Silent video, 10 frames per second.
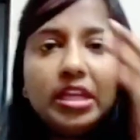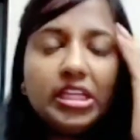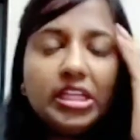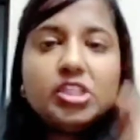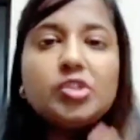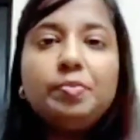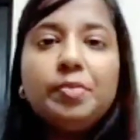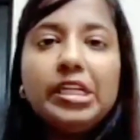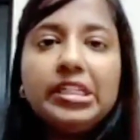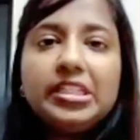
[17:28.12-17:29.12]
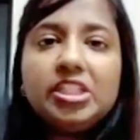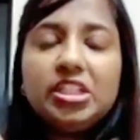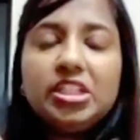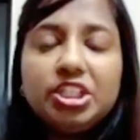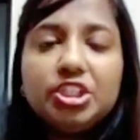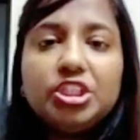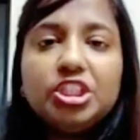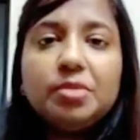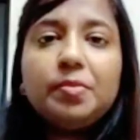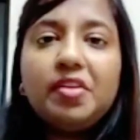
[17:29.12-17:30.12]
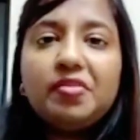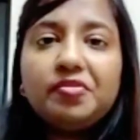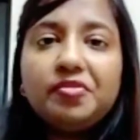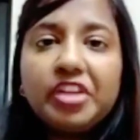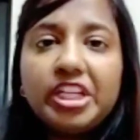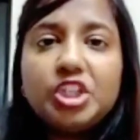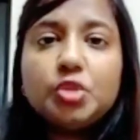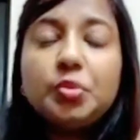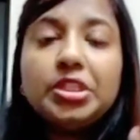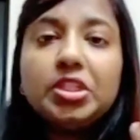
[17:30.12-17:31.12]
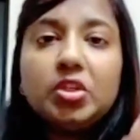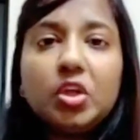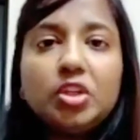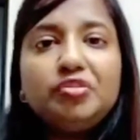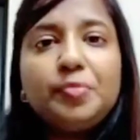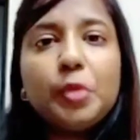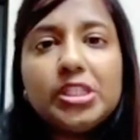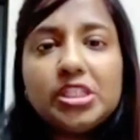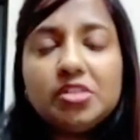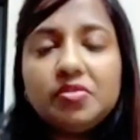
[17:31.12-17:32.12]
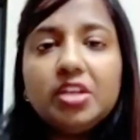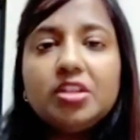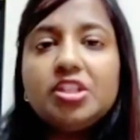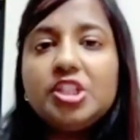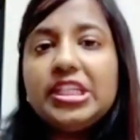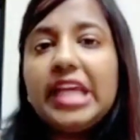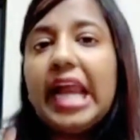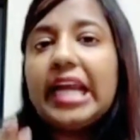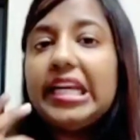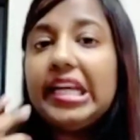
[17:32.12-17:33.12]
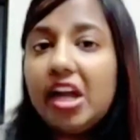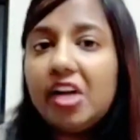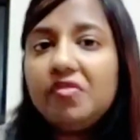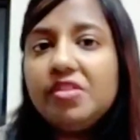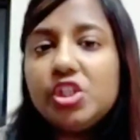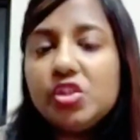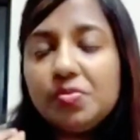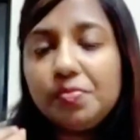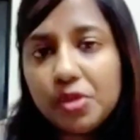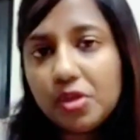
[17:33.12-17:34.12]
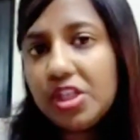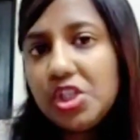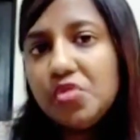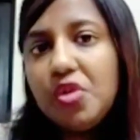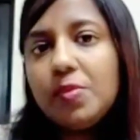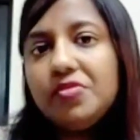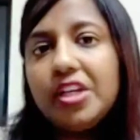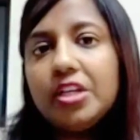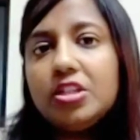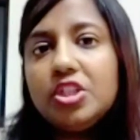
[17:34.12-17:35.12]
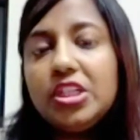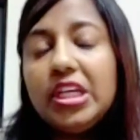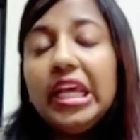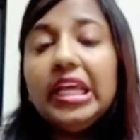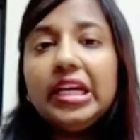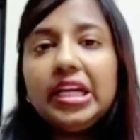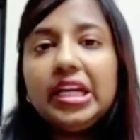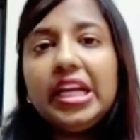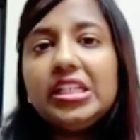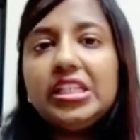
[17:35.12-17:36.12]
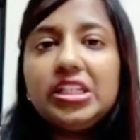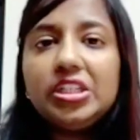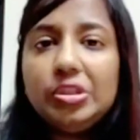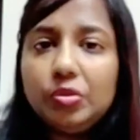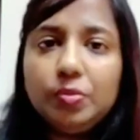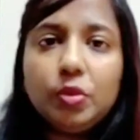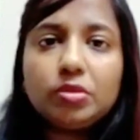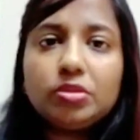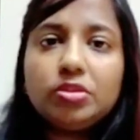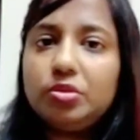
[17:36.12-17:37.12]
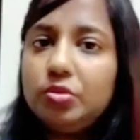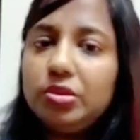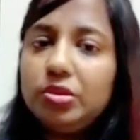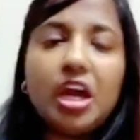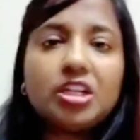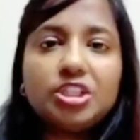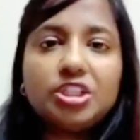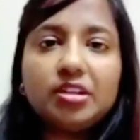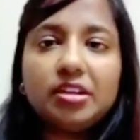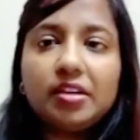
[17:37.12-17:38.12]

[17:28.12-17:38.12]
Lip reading: is to build this relationship afresh with a lot of positive energy and love, which is the purest form of energy, connecting you both through the heart chakra.